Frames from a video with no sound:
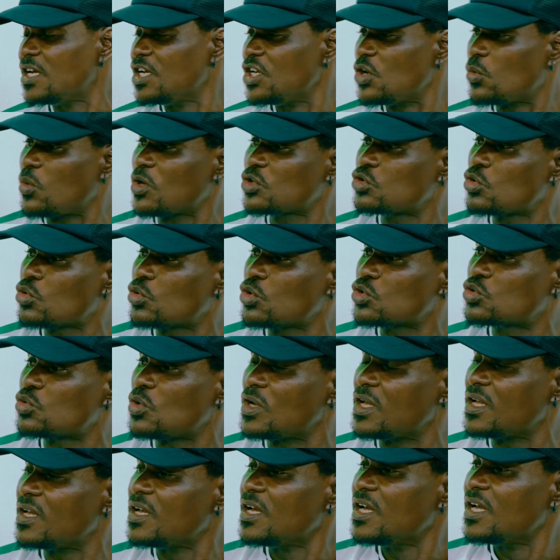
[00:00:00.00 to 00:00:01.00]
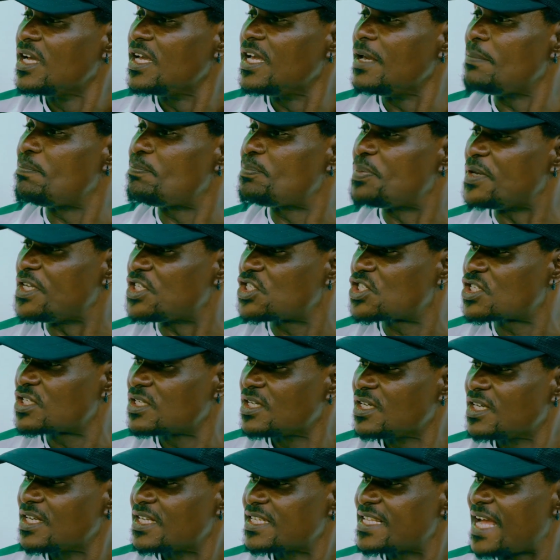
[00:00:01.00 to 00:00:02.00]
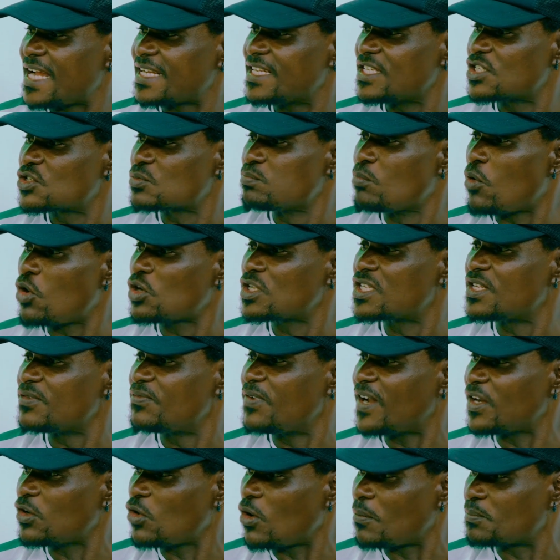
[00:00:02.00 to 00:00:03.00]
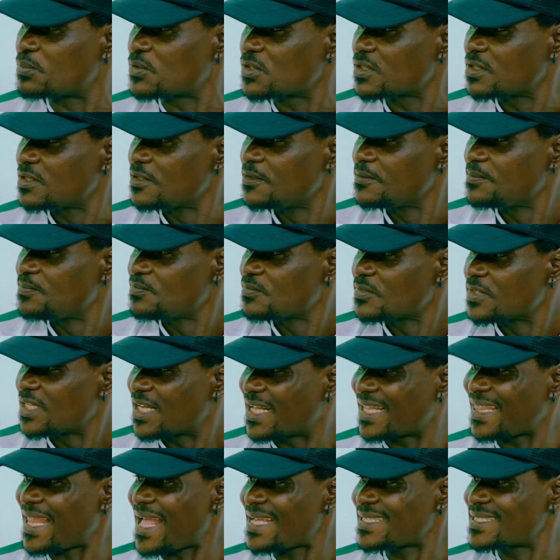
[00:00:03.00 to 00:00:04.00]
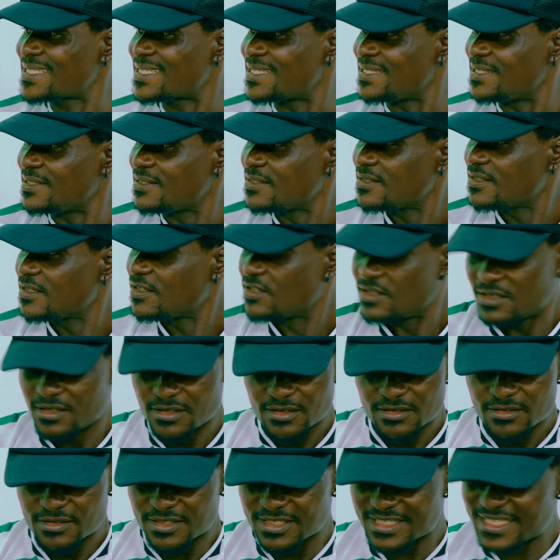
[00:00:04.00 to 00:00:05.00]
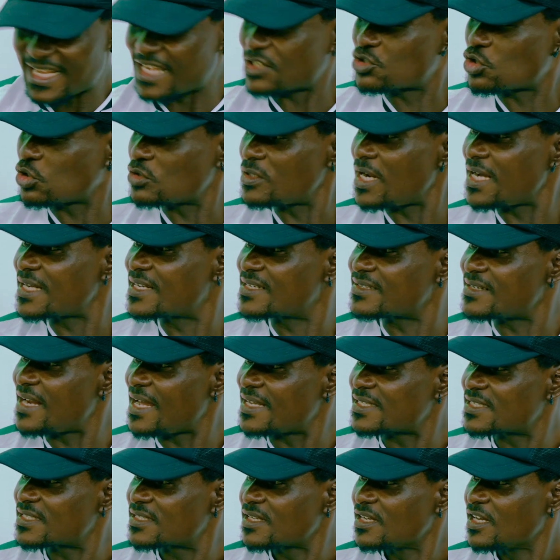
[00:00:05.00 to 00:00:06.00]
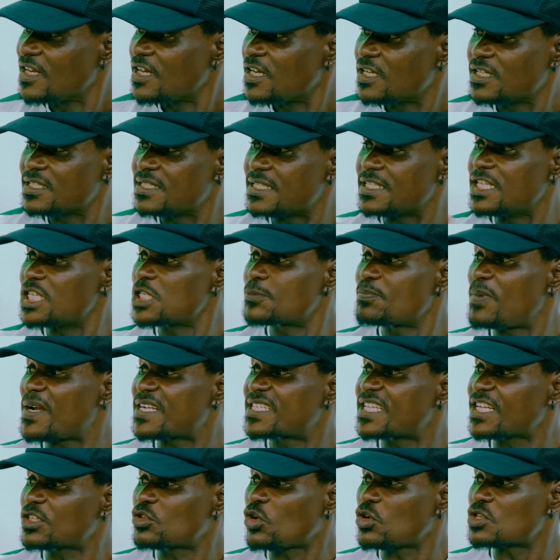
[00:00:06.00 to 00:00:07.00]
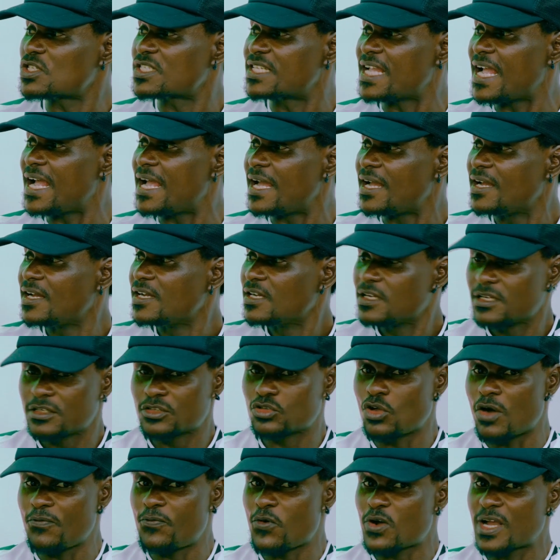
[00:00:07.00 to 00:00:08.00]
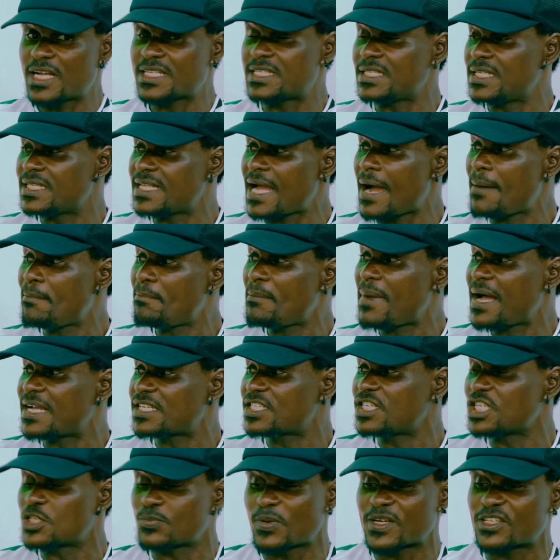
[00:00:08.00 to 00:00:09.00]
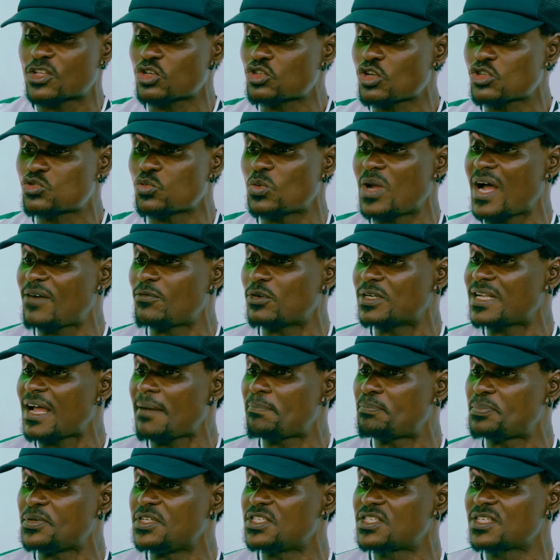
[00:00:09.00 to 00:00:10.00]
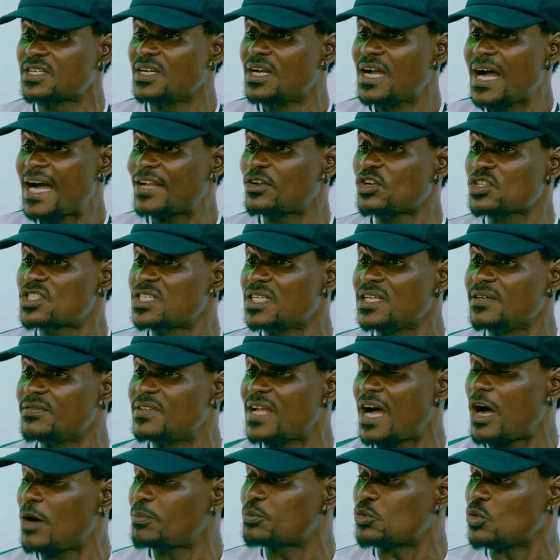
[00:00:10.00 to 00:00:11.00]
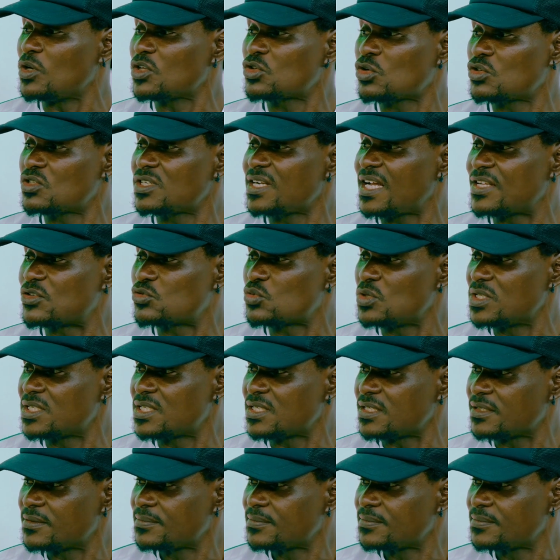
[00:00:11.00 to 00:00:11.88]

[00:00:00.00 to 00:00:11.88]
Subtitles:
You want to go to a pitch that is more developed, classy, natural grass. The spectators there, don't forget, in that match, the spectators we have on that pitch, I don't think if they are up to 820.